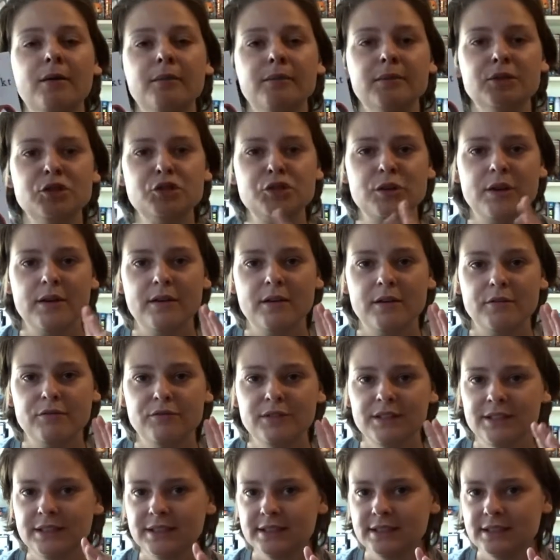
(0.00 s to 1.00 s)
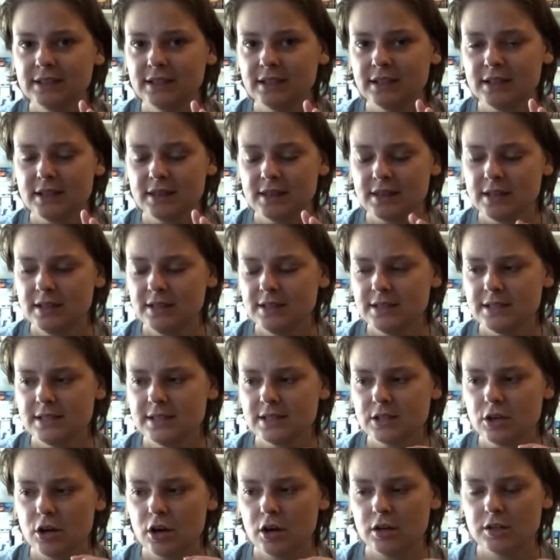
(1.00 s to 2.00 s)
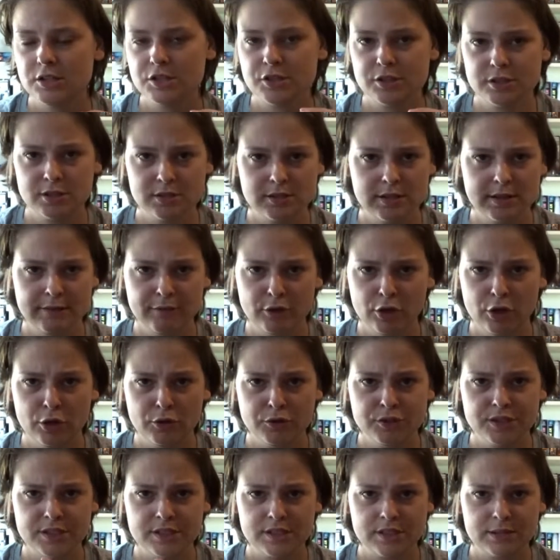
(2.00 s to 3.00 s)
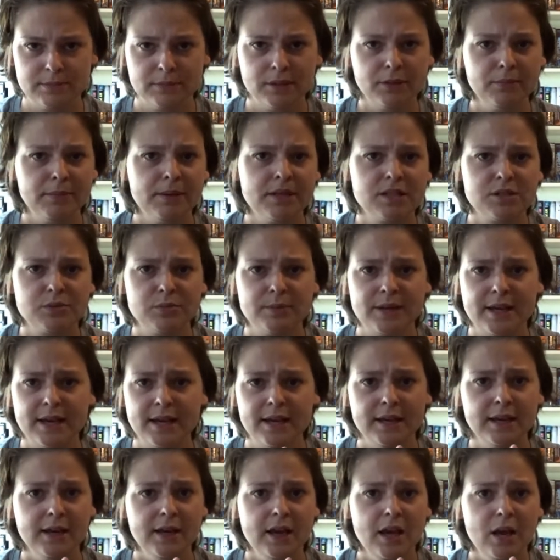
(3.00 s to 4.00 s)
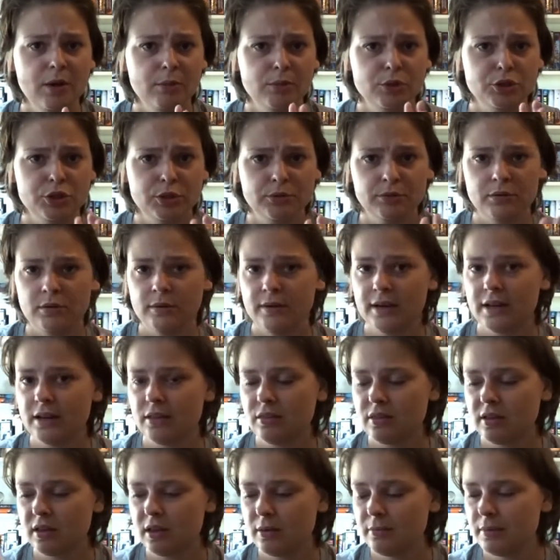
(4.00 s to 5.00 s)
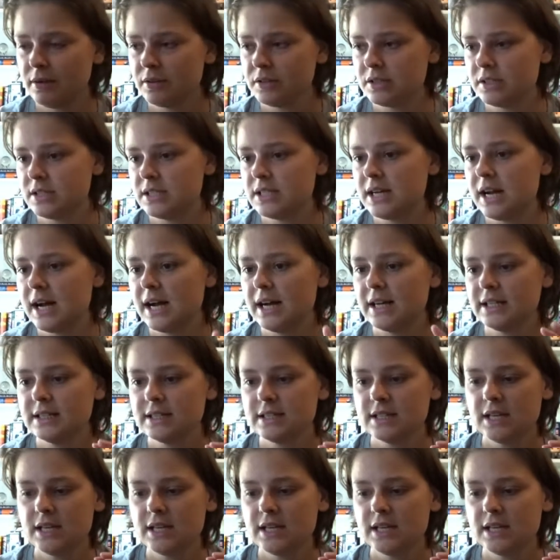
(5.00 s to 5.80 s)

So I think these girls live alone since their mother passed away. We don't know anything about the dad.